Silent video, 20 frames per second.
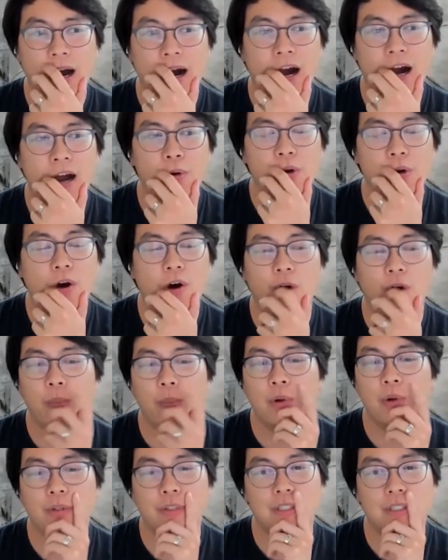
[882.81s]
I would
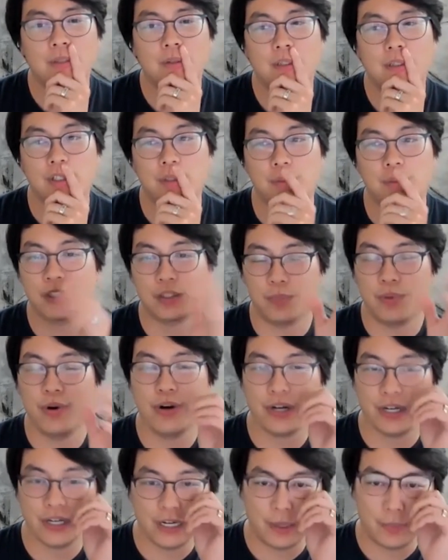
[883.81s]
almost, just to
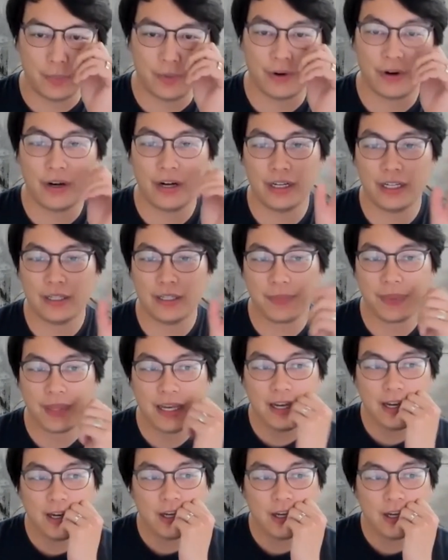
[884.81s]
put a number on it,